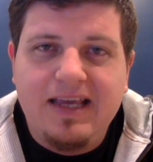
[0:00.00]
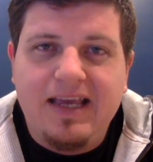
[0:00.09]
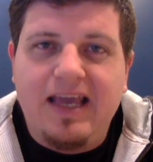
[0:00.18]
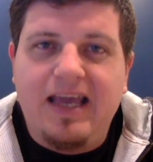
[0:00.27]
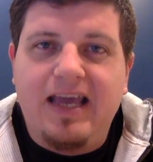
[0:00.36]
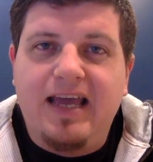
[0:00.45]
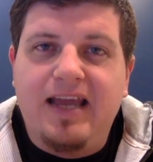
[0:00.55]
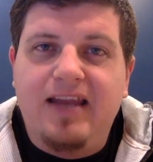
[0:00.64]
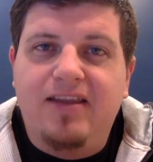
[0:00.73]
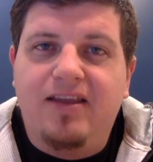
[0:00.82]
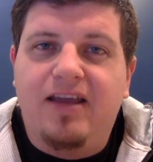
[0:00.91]

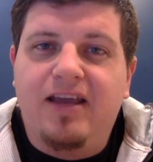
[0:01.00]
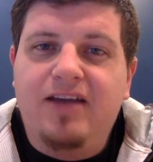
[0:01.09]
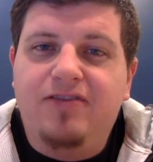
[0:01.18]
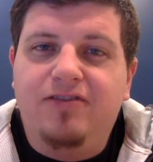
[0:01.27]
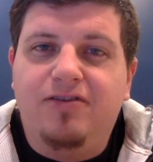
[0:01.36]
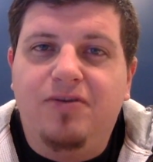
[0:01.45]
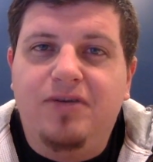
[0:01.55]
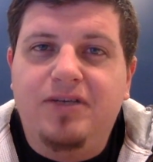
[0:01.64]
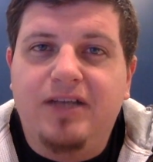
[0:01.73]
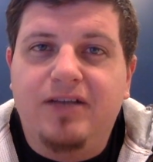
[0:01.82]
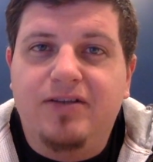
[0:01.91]
And the angel of the Lord
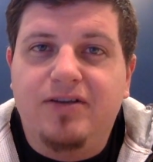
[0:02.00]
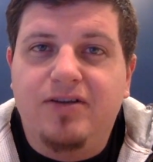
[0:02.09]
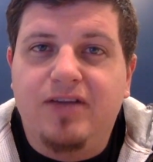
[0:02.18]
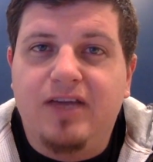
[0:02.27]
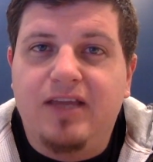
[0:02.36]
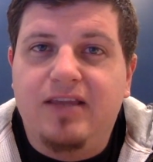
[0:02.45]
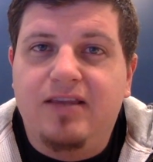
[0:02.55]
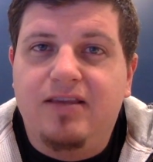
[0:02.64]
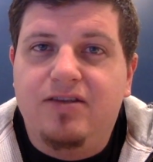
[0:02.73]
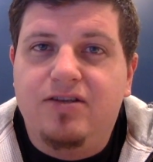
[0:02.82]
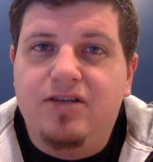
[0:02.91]
tells her that
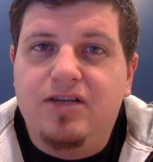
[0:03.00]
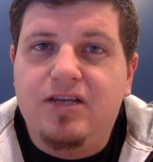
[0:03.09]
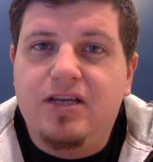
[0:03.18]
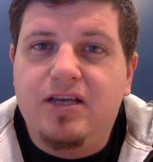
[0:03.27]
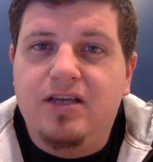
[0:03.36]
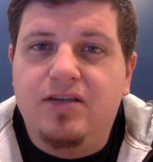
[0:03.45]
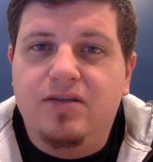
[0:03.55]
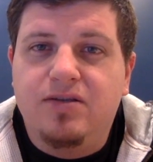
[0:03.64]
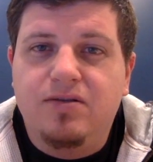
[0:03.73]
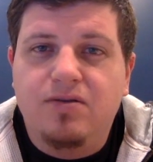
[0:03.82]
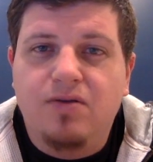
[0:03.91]
she
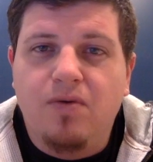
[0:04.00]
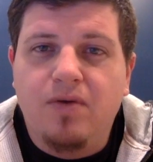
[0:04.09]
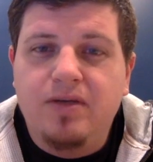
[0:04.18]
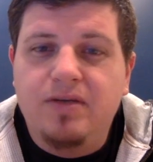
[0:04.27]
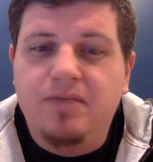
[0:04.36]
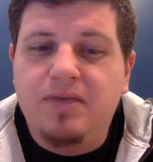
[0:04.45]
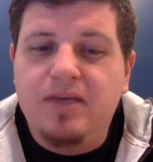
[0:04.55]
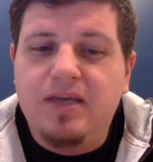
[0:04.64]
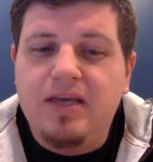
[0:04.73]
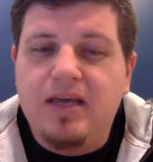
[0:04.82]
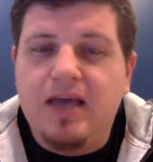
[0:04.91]
is going to
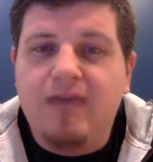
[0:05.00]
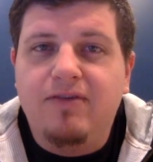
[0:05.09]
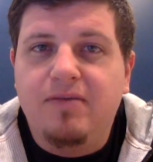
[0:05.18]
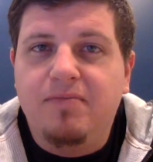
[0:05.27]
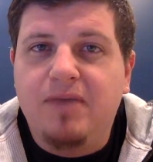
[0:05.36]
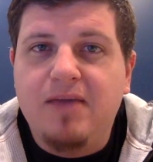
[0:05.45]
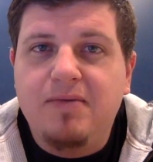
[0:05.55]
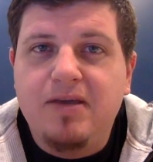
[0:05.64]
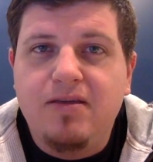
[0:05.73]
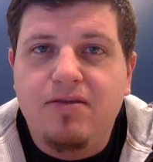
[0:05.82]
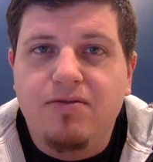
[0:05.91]
be having a
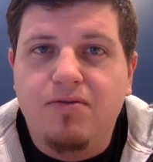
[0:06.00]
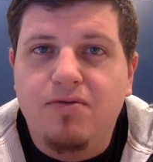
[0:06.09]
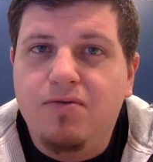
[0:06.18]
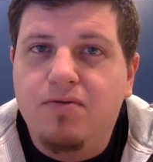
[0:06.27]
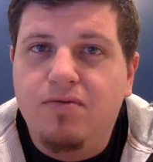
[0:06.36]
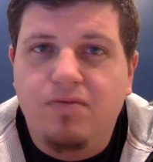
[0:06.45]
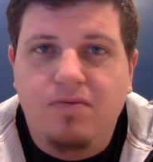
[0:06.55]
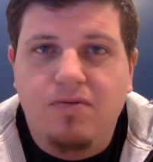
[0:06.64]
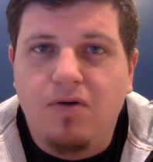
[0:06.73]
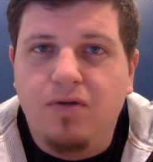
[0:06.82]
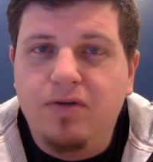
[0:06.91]
baby through
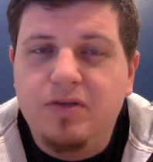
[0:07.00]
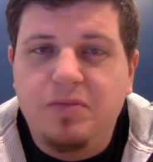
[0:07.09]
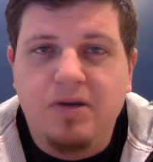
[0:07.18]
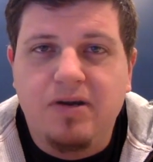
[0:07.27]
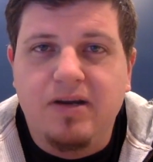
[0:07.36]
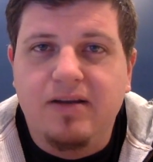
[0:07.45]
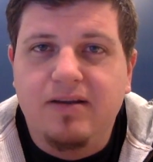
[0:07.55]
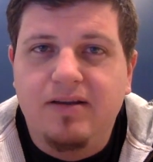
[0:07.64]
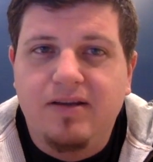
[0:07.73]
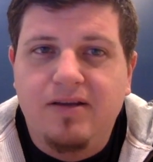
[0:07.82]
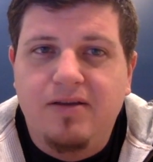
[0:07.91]
the Holy Spirit,
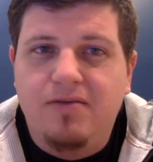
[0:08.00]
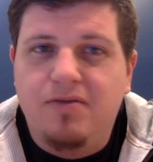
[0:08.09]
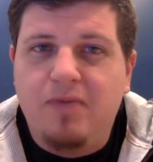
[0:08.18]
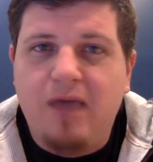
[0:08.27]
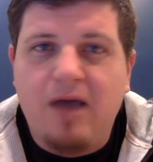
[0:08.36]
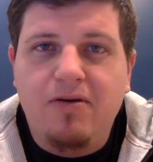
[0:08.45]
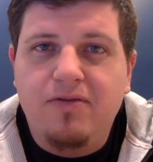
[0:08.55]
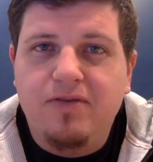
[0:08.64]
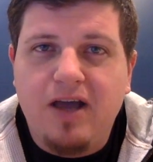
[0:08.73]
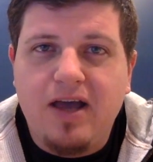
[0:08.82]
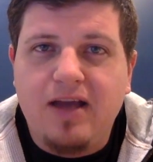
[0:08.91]
through the power
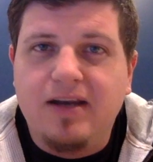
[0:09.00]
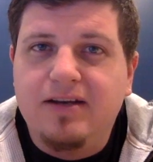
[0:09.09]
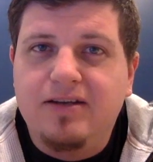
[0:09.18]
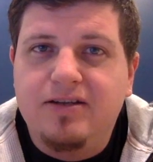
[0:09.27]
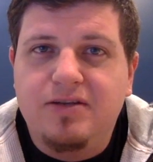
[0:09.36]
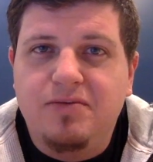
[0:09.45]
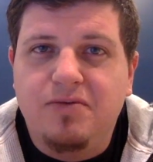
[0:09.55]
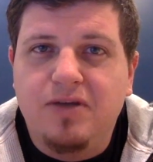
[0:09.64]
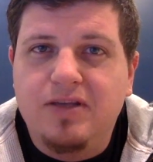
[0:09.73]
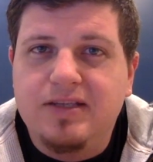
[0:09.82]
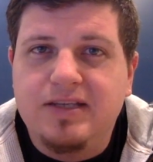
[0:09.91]
of God. She will
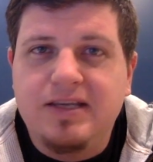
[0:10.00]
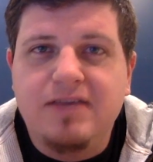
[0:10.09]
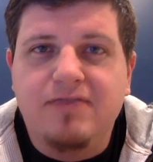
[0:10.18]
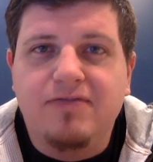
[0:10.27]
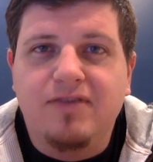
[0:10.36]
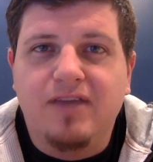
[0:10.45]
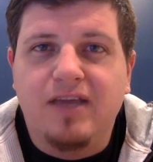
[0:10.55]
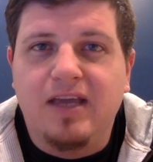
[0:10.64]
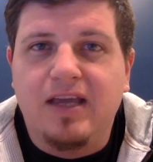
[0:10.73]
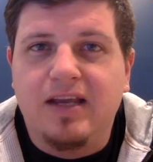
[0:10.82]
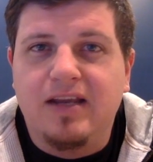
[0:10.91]
conceive,
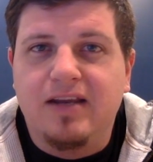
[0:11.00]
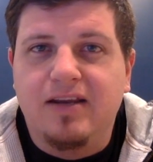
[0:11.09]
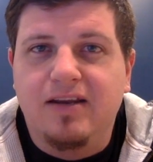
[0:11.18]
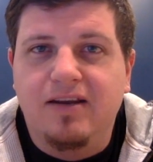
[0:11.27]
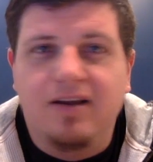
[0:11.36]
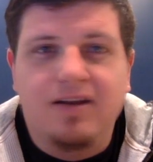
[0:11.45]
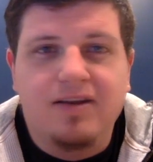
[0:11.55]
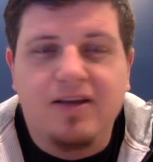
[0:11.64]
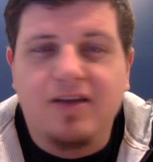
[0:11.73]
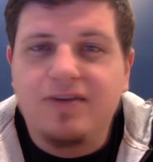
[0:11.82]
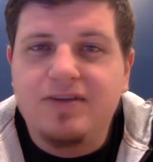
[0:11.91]
and none of
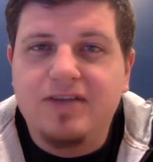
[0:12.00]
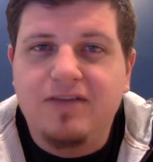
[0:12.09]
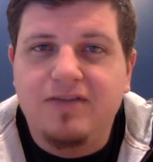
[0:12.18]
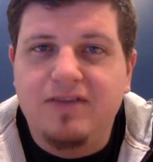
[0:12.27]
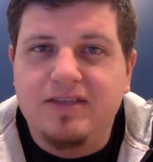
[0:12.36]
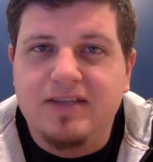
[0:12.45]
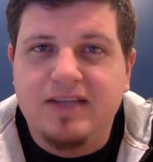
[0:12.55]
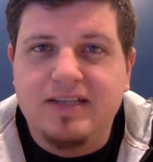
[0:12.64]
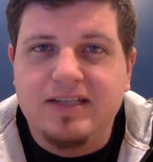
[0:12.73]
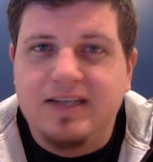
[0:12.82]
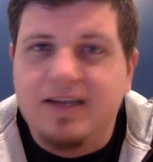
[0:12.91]
the other stuff is
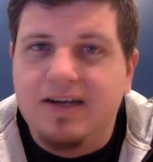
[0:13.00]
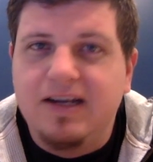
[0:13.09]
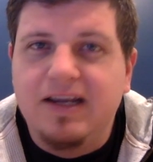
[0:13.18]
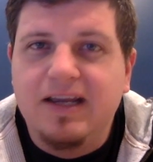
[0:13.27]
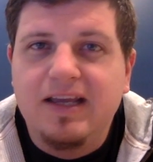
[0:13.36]
necessary.